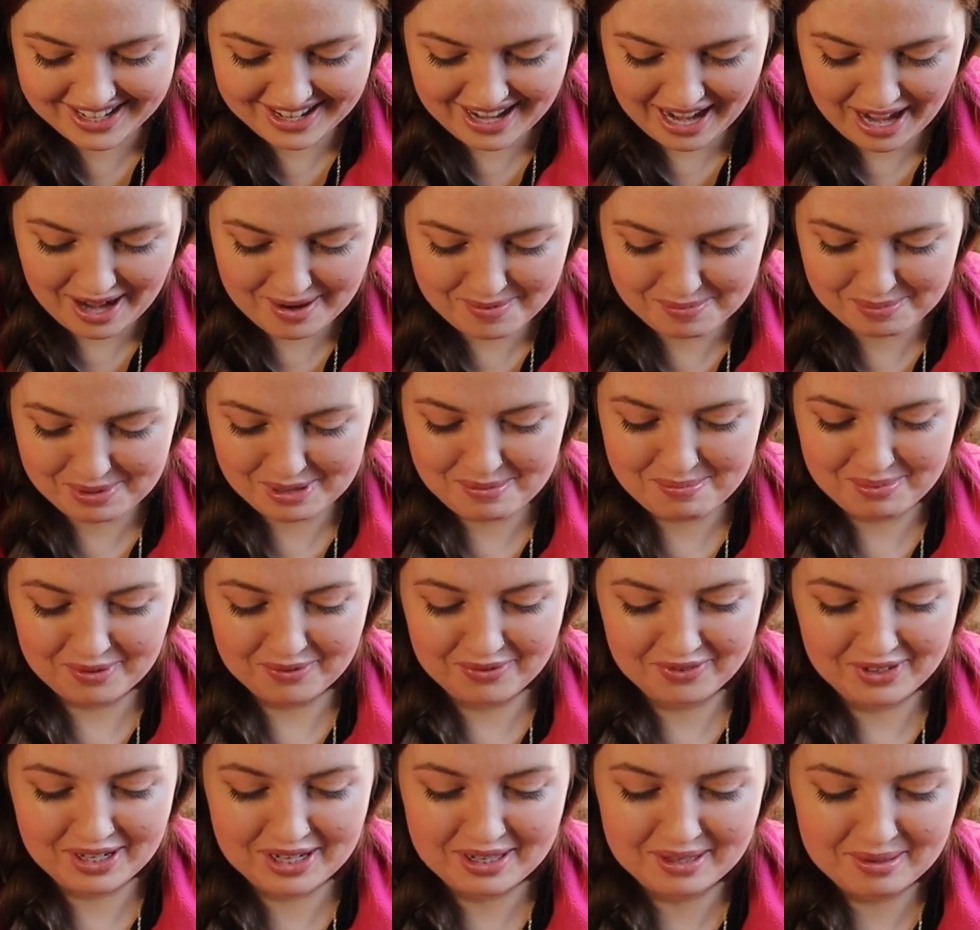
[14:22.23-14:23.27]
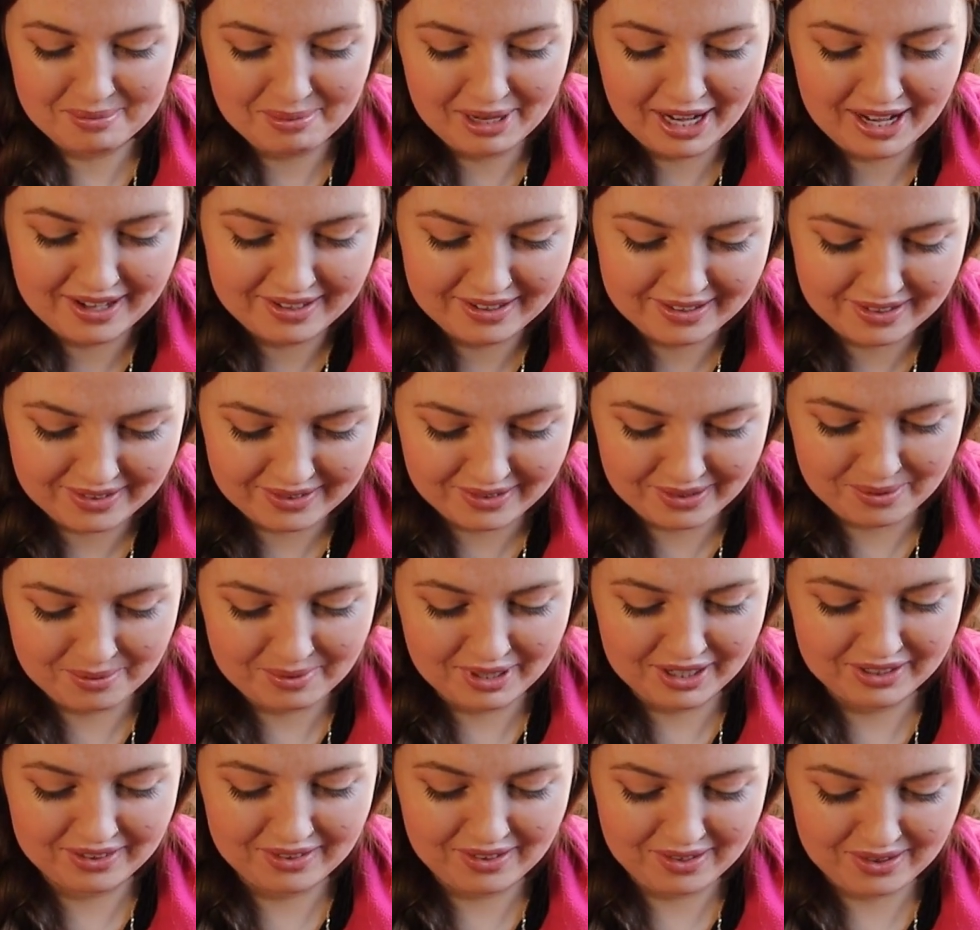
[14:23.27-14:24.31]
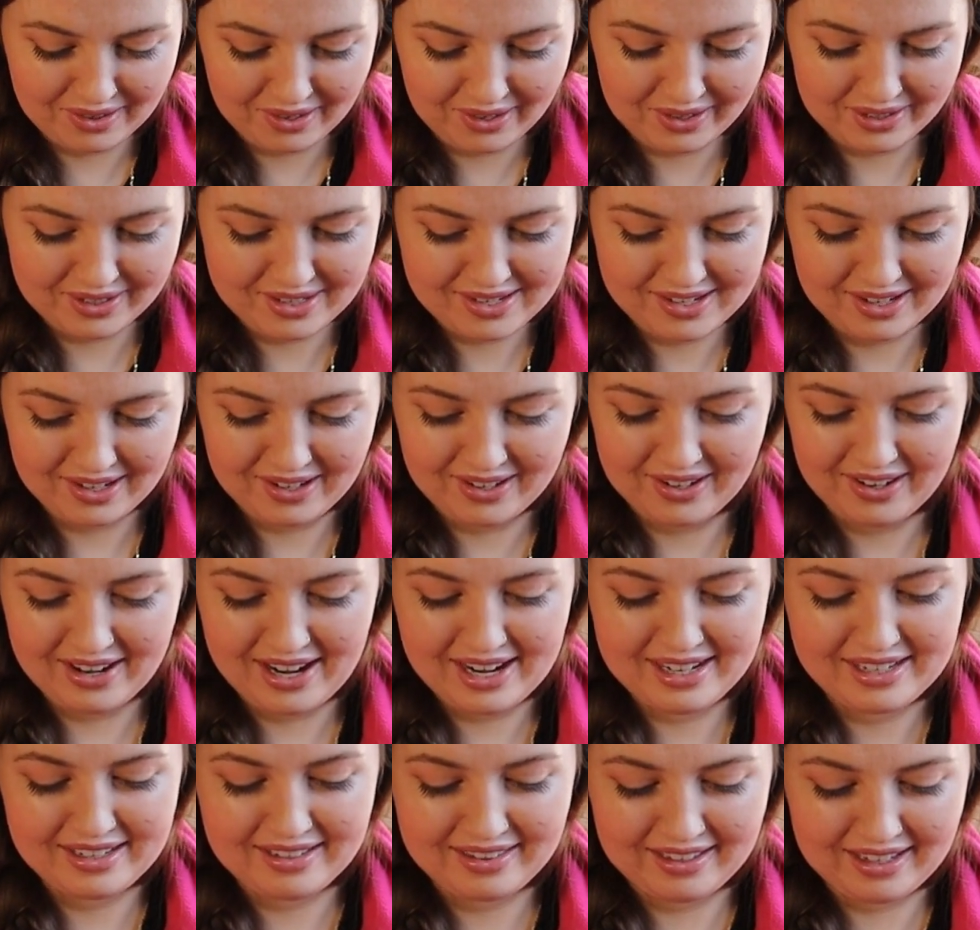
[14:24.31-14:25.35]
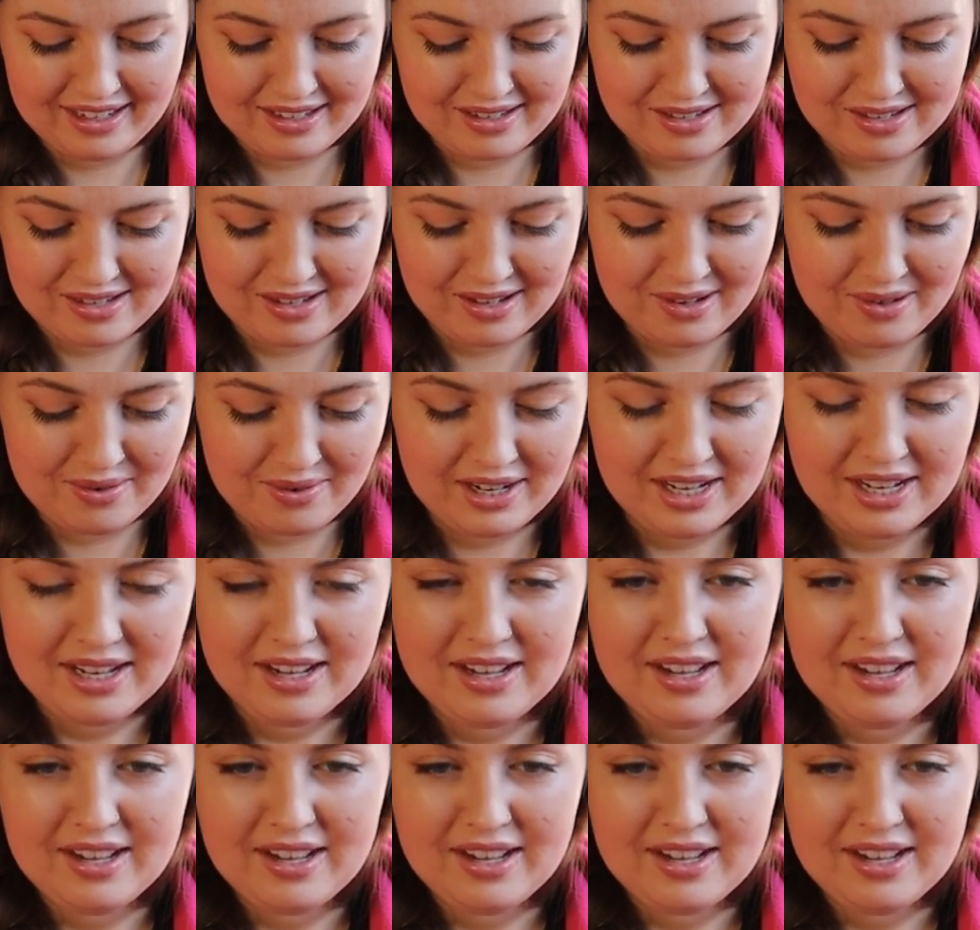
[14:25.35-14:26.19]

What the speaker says: how people feel about it or what the thoughts are or anything. So